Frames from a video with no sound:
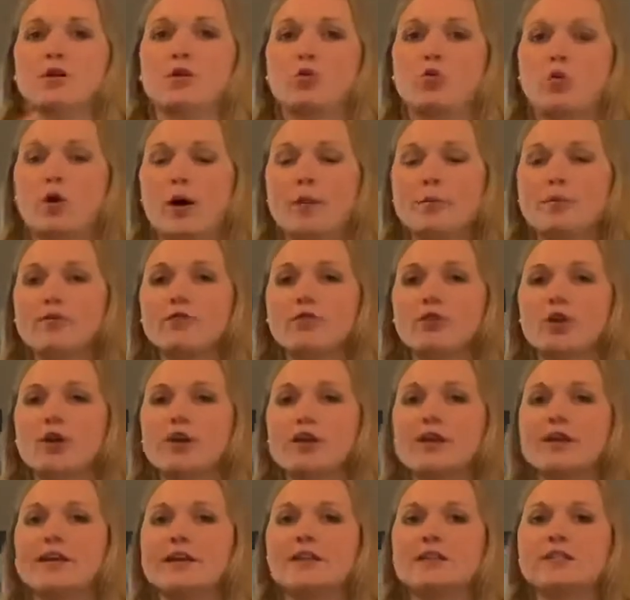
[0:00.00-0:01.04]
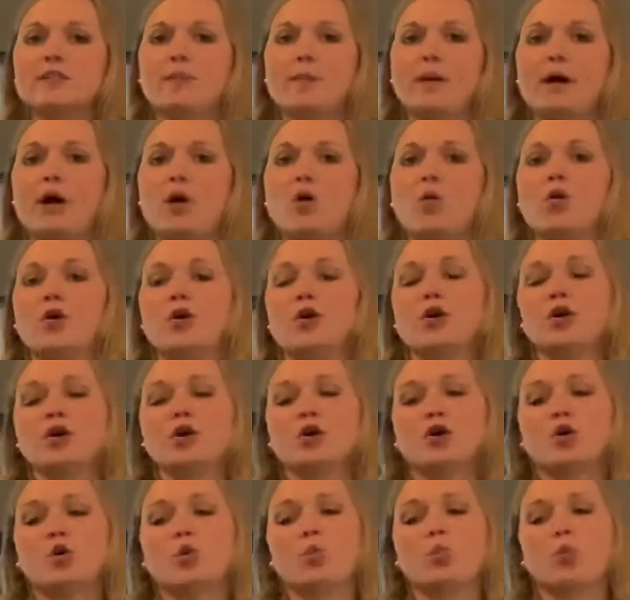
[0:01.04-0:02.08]
Cooperative learning is about
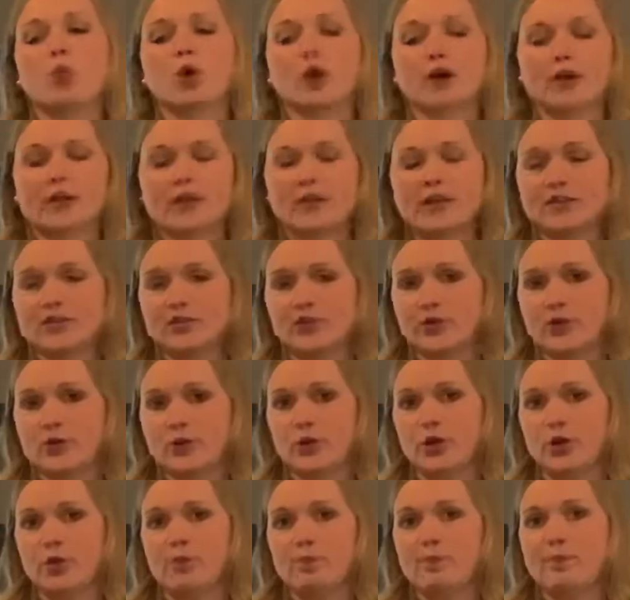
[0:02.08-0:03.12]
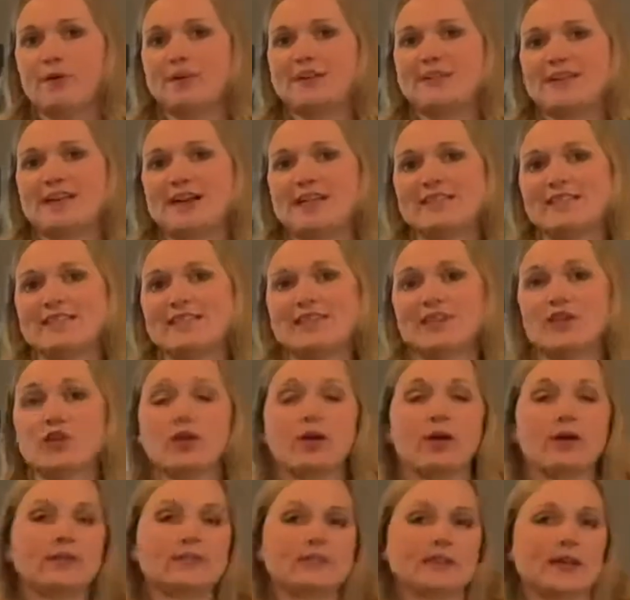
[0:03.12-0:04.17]
working as a group, but testing or
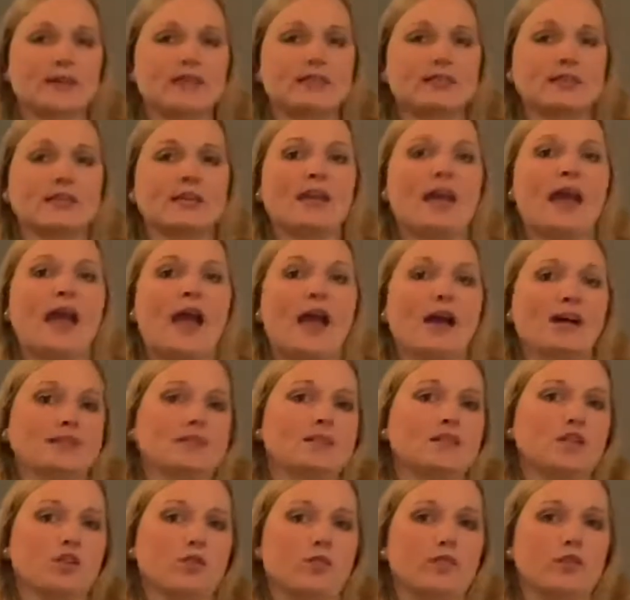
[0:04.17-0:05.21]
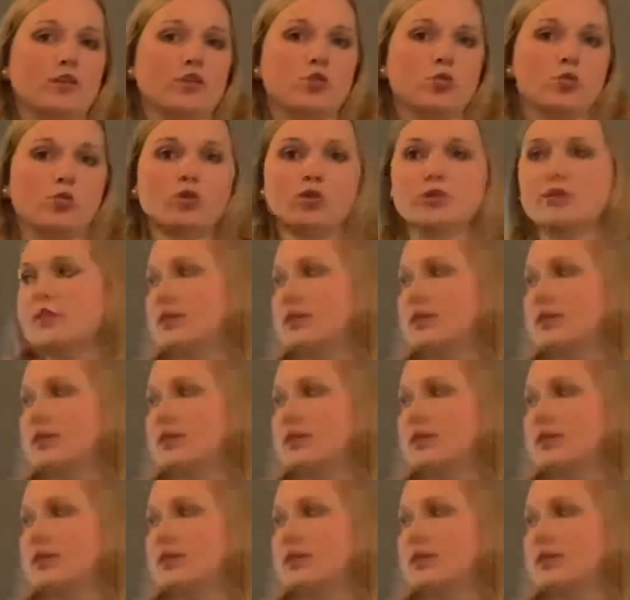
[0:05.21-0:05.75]
assessing as individuals.